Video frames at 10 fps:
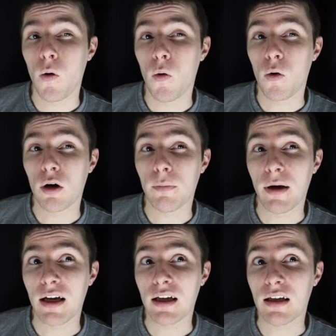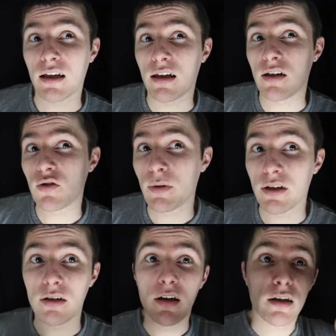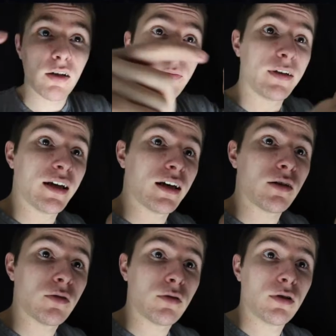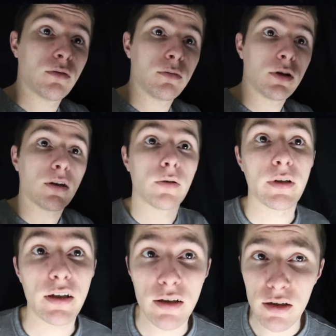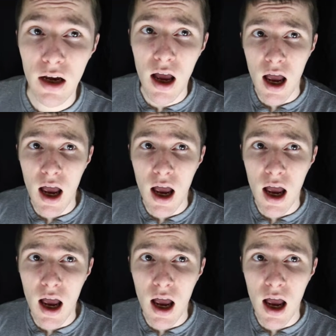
or my Twitter, it'll be down below here.